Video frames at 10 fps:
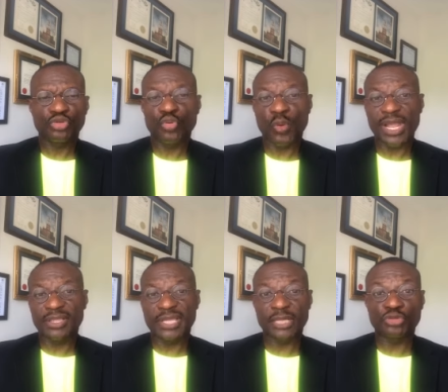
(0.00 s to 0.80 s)
to
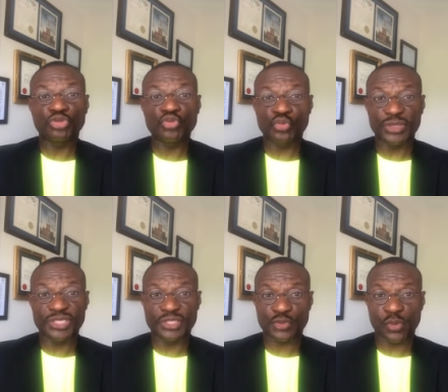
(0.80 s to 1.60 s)
where their true
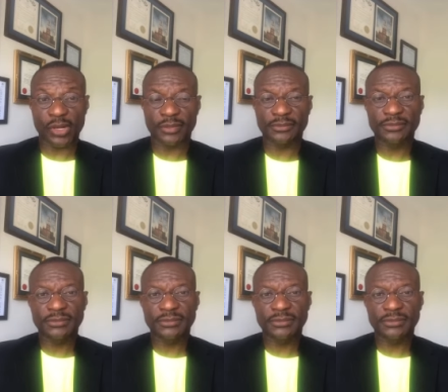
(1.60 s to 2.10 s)
riches were.